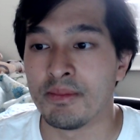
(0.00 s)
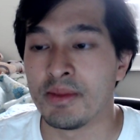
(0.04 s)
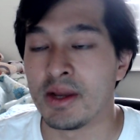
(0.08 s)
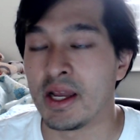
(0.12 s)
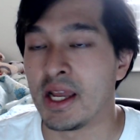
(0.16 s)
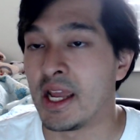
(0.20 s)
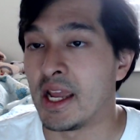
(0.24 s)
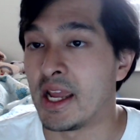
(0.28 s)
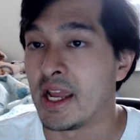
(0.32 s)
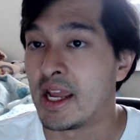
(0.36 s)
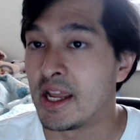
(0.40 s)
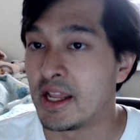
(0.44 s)

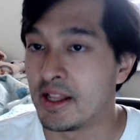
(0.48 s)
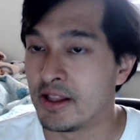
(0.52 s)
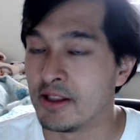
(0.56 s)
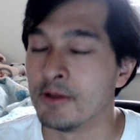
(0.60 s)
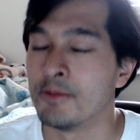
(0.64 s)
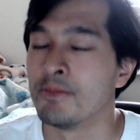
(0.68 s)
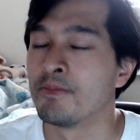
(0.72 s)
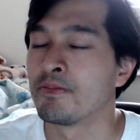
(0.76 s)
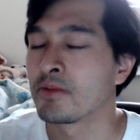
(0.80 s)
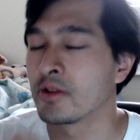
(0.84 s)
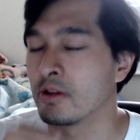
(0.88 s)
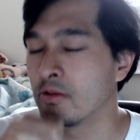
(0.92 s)
and
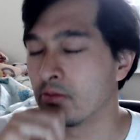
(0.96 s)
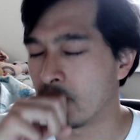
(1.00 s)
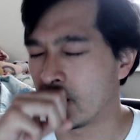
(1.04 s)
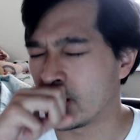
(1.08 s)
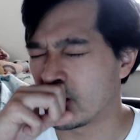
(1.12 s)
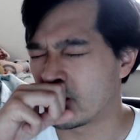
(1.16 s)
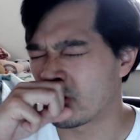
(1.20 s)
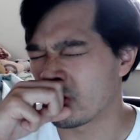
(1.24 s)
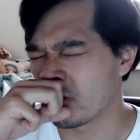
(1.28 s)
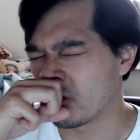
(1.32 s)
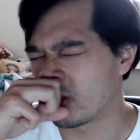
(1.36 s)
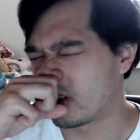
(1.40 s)

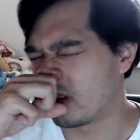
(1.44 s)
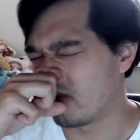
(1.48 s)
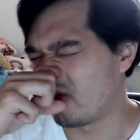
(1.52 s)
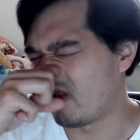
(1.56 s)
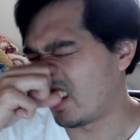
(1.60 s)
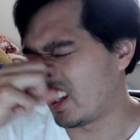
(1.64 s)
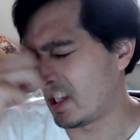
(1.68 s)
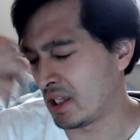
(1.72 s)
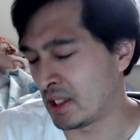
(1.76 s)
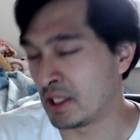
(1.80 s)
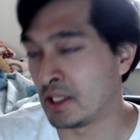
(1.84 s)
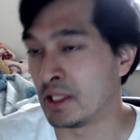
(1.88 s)
Rachel to
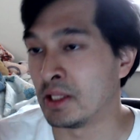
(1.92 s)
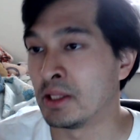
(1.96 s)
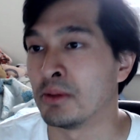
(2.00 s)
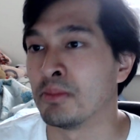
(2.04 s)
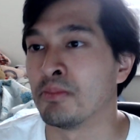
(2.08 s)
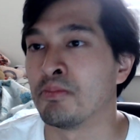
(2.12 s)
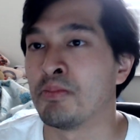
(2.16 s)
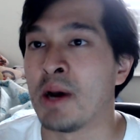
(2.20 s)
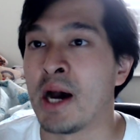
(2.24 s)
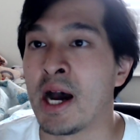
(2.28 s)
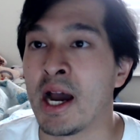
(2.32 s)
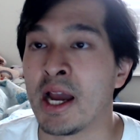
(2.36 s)
be eaten
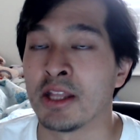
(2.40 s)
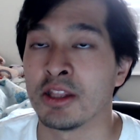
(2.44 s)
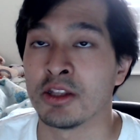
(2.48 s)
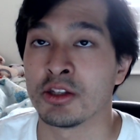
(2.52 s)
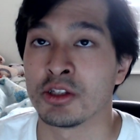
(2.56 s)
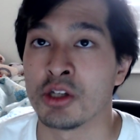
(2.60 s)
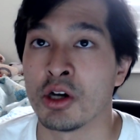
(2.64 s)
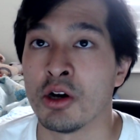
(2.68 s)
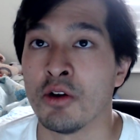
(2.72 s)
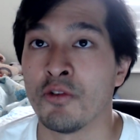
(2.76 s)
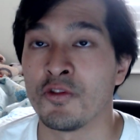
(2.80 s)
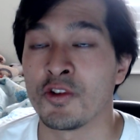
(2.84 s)
by the
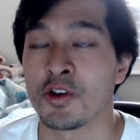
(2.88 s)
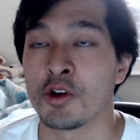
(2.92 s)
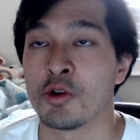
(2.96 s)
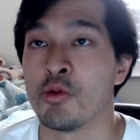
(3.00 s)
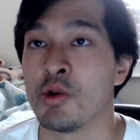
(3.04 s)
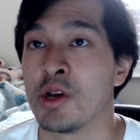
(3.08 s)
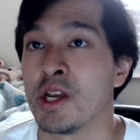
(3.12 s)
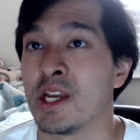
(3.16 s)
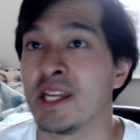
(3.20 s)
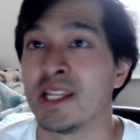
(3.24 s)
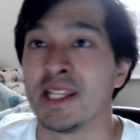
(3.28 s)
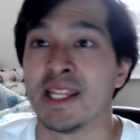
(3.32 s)
dolphin
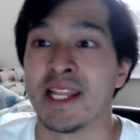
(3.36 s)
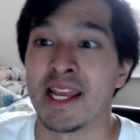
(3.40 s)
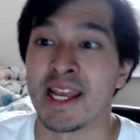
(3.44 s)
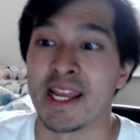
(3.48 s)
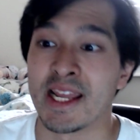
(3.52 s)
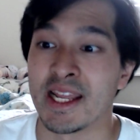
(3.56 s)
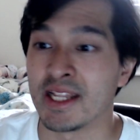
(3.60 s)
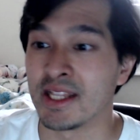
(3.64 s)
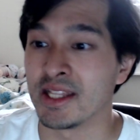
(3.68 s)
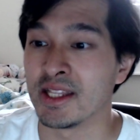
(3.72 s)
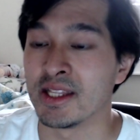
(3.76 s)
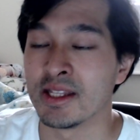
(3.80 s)
queen
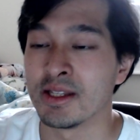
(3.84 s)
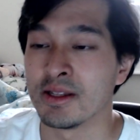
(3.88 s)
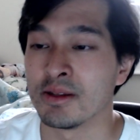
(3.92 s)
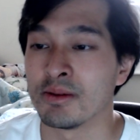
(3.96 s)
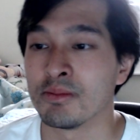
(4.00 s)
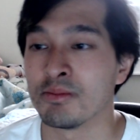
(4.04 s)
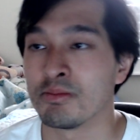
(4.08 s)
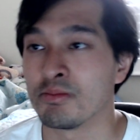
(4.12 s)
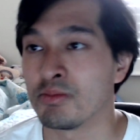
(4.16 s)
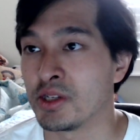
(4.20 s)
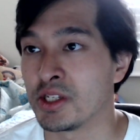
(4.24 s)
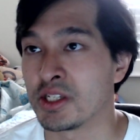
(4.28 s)
and
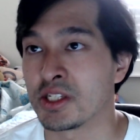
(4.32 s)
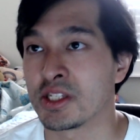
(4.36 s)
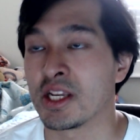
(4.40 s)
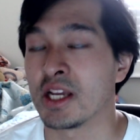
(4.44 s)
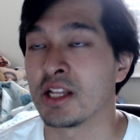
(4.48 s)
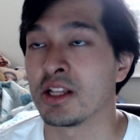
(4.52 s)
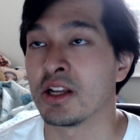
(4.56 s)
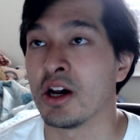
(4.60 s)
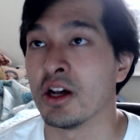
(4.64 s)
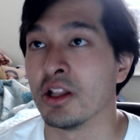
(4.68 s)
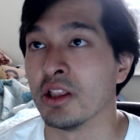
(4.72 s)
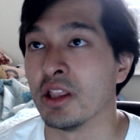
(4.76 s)
be
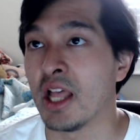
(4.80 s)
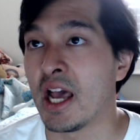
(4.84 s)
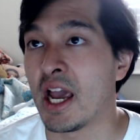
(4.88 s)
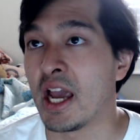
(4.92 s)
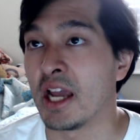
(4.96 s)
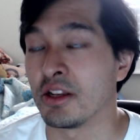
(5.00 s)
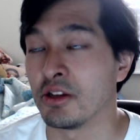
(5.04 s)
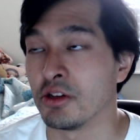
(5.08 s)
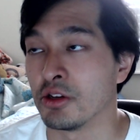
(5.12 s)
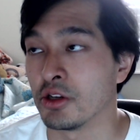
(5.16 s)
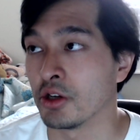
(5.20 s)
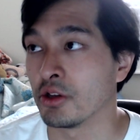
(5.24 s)
sent on
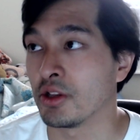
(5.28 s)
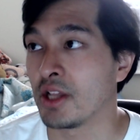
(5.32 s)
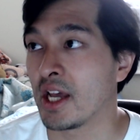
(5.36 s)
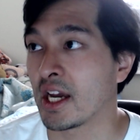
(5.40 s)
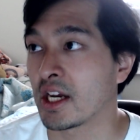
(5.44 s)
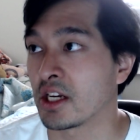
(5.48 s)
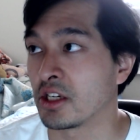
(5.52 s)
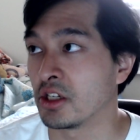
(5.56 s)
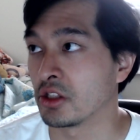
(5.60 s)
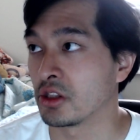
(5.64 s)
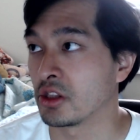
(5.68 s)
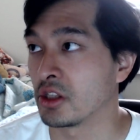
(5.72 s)
land, you know, that
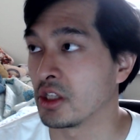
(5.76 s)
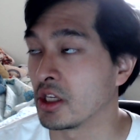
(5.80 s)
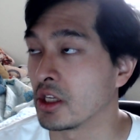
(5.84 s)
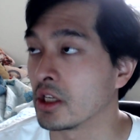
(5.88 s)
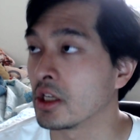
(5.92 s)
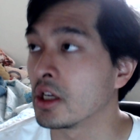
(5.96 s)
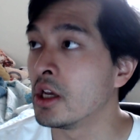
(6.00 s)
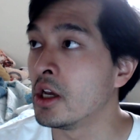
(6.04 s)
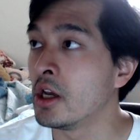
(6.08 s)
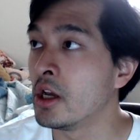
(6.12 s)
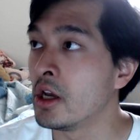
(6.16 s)
kind of thing.